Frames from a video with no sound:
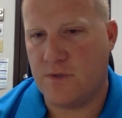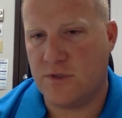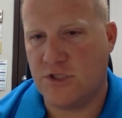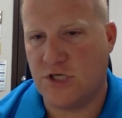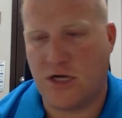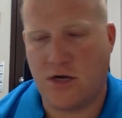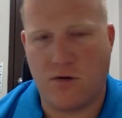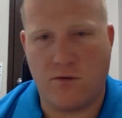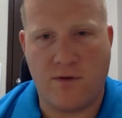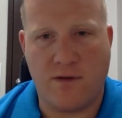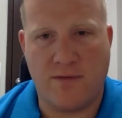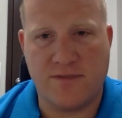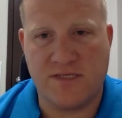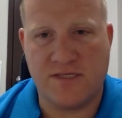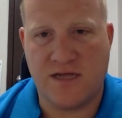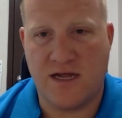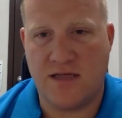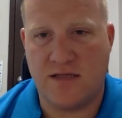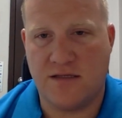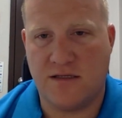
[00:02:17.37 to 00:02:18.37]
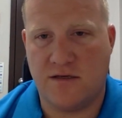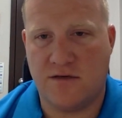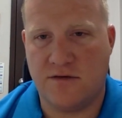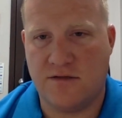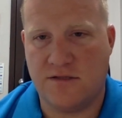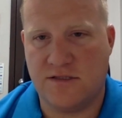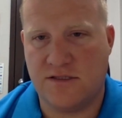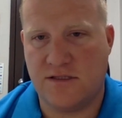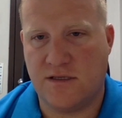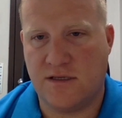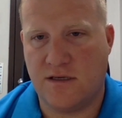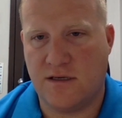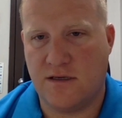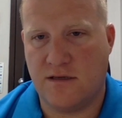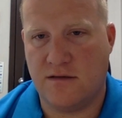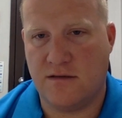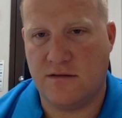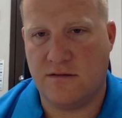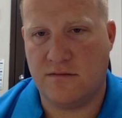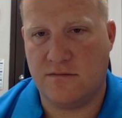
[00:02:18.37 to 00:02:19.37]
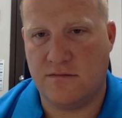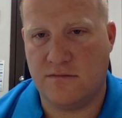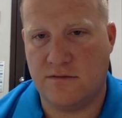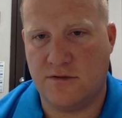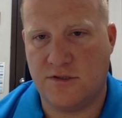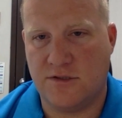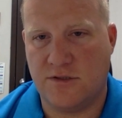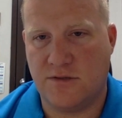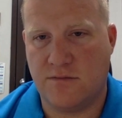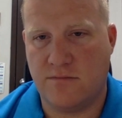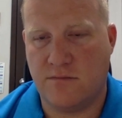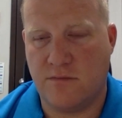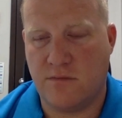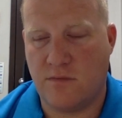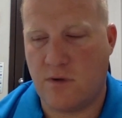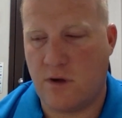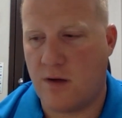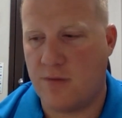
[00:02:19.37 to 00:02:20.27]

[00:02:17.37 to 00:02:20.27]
check out our website. There's some